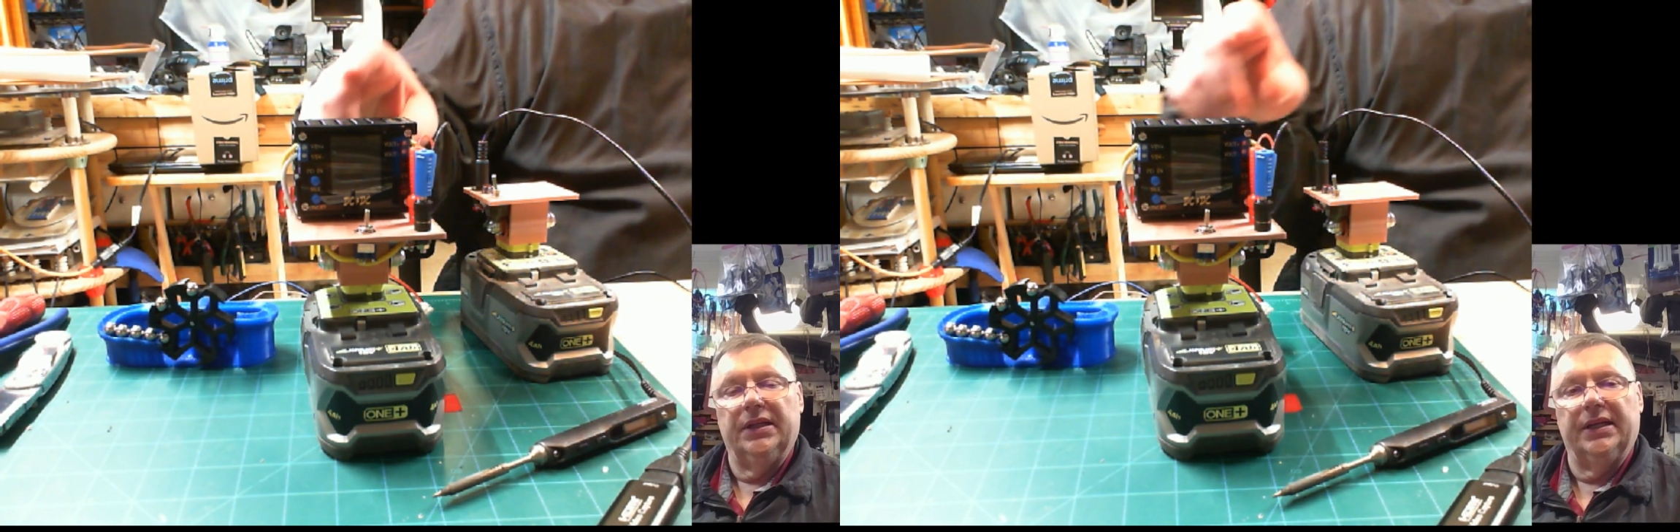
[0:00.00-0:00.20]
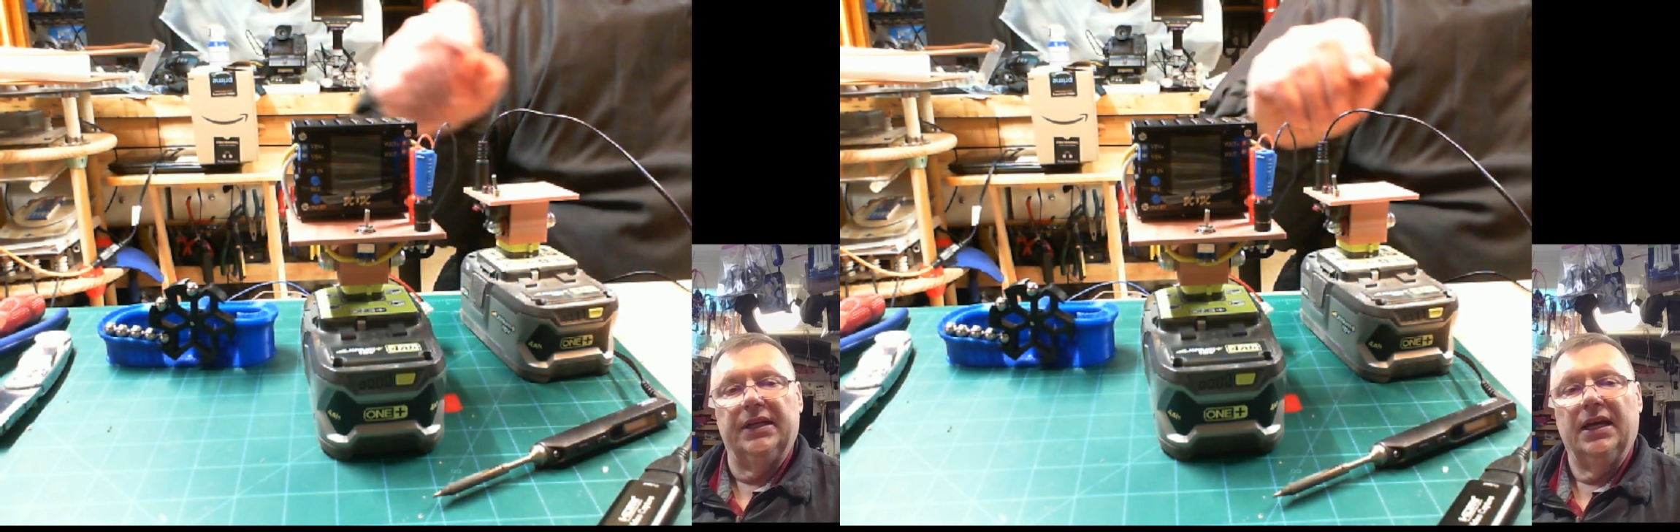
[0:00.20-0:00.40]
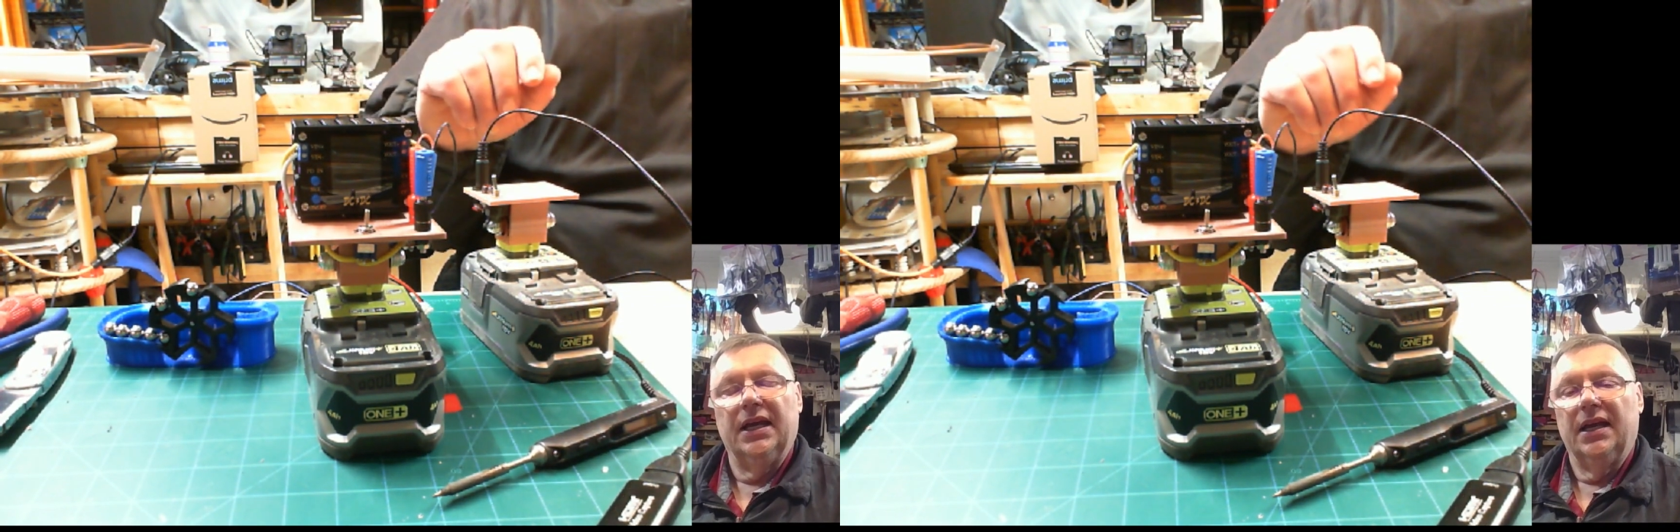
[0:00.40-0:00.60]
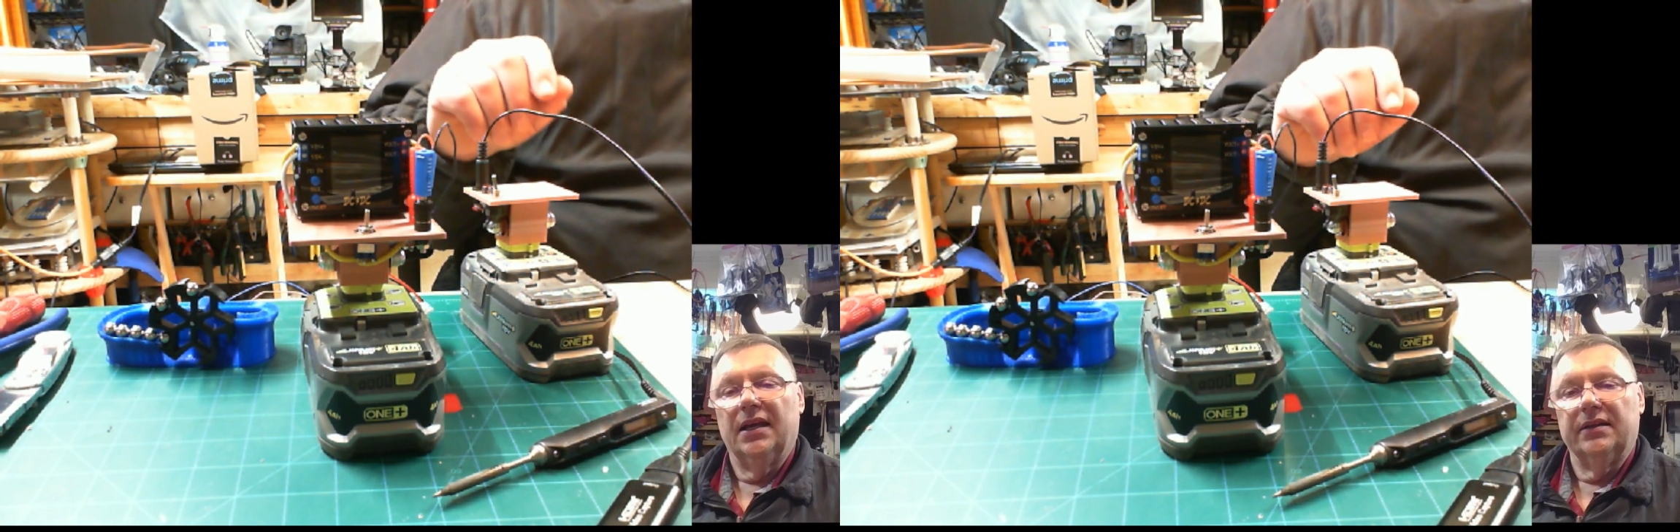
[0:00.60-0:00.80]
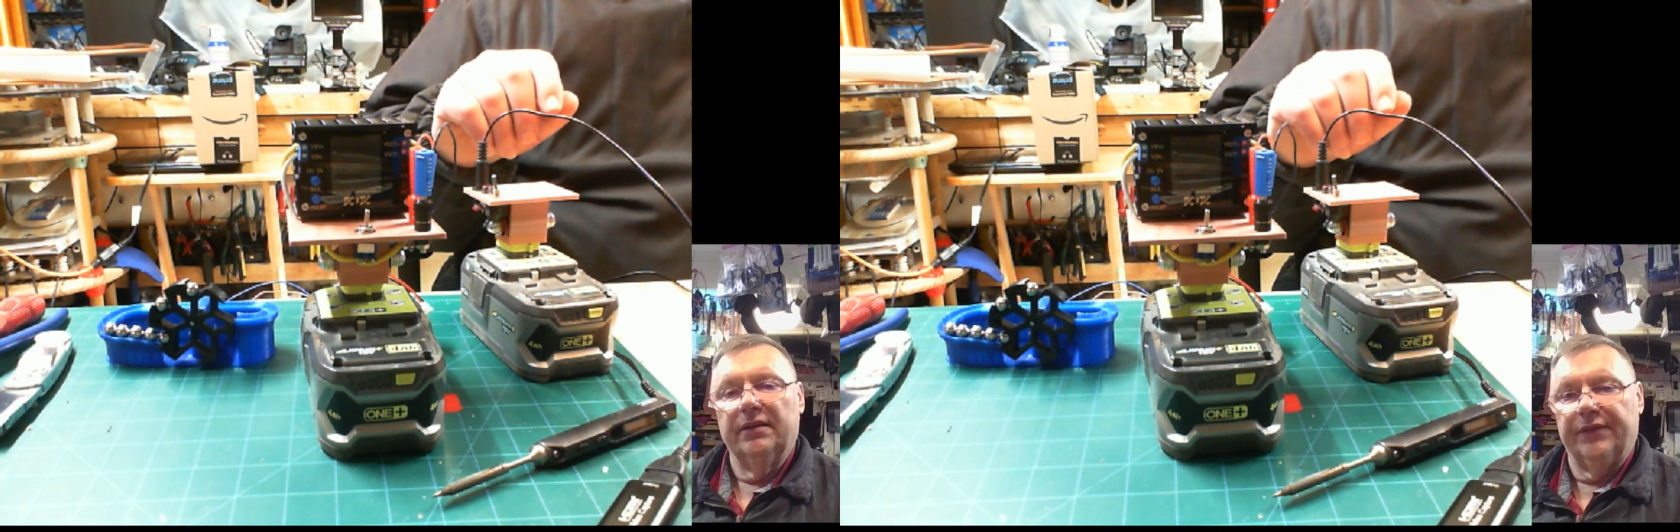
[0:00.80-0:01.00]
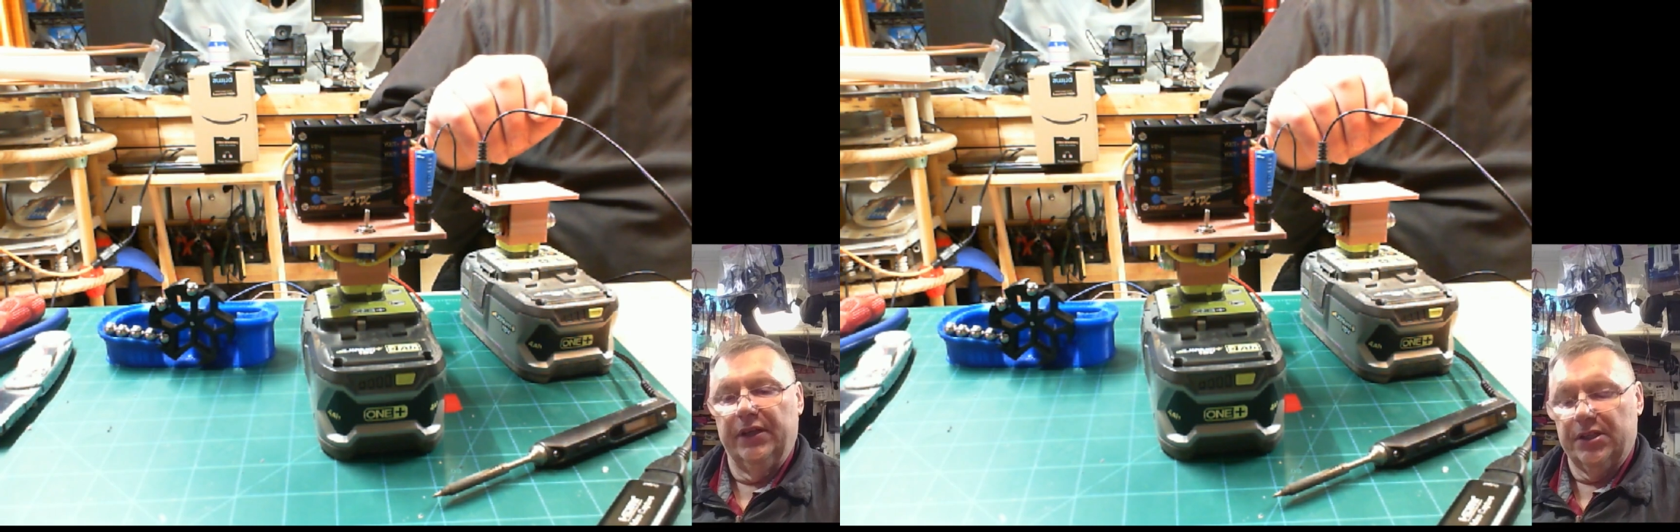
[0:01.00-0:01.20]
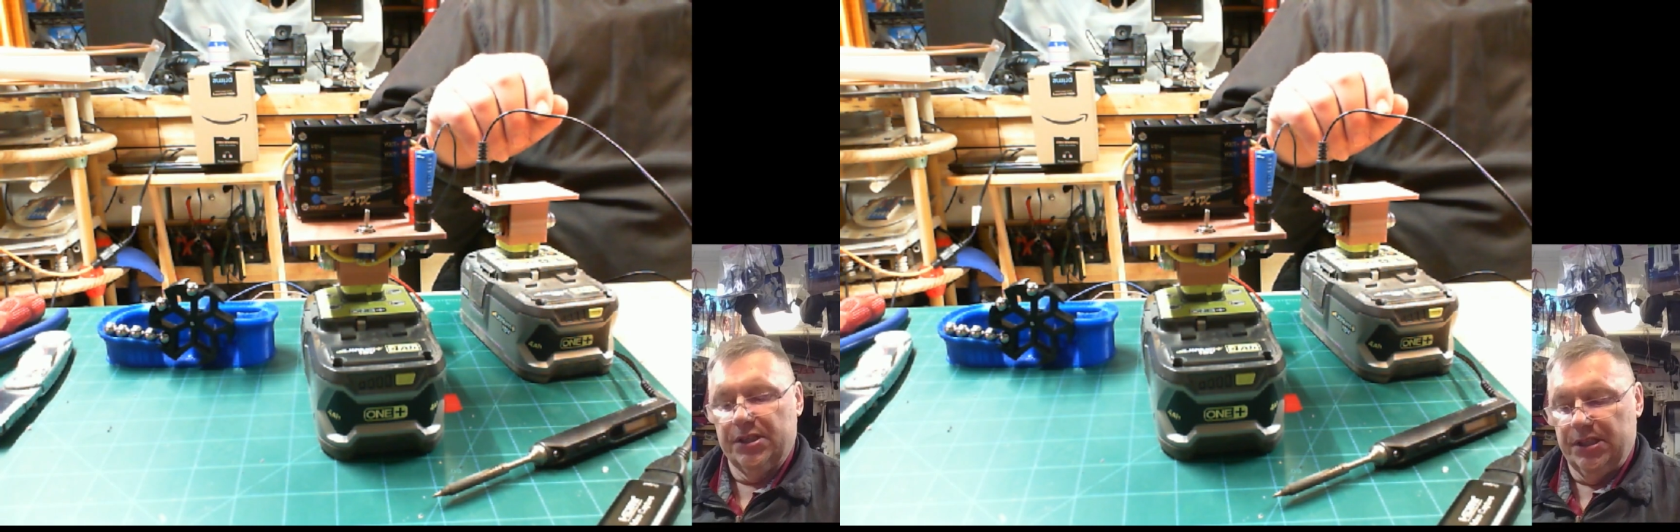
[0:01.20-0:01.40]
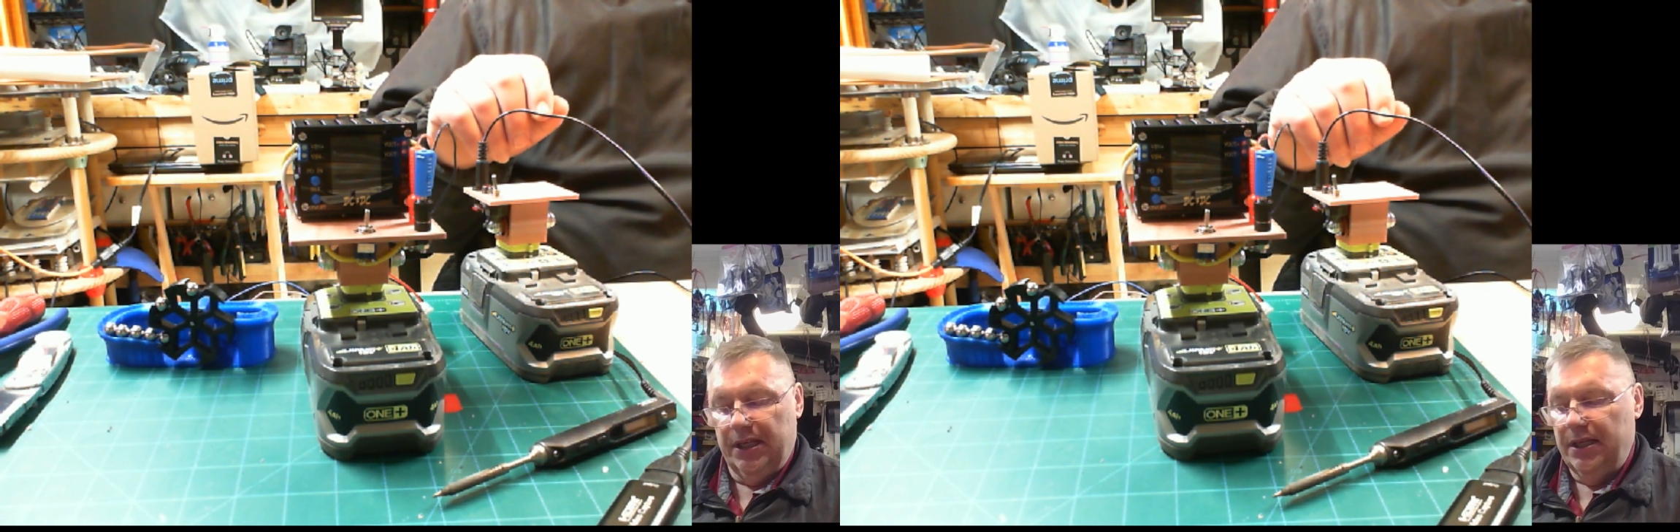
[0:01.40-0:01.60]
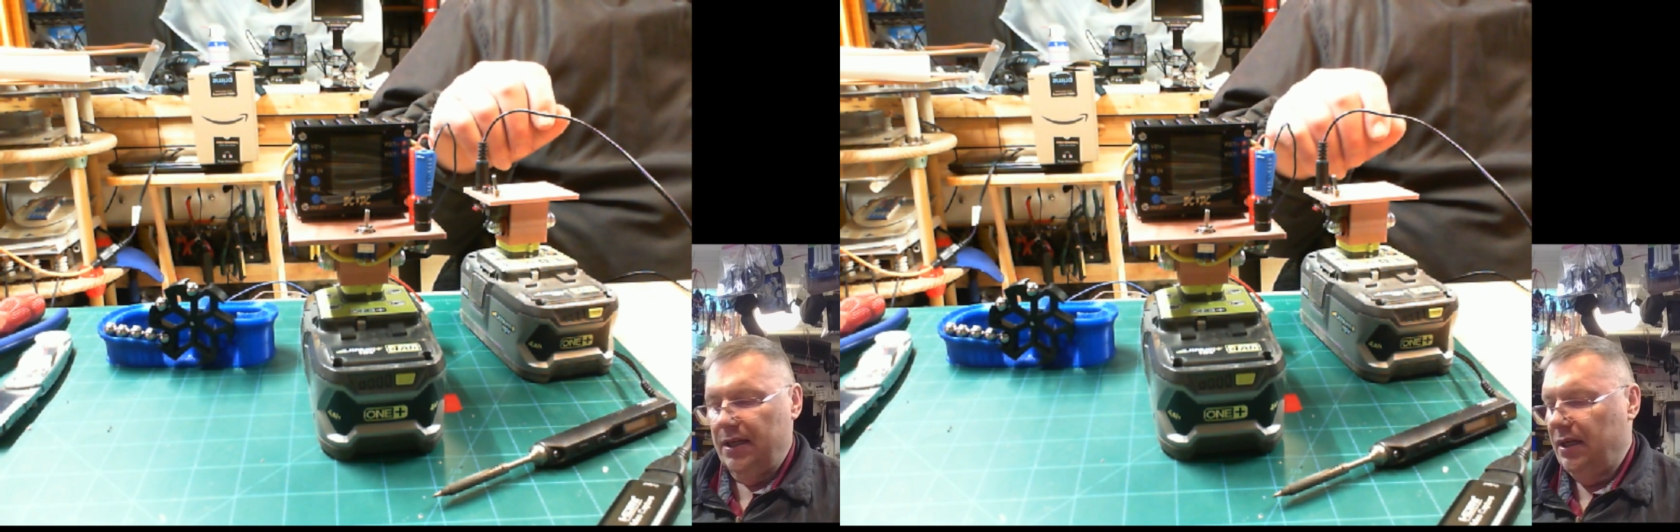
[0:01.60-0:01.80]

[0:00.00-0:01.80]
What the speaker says: in, the FNIRSI.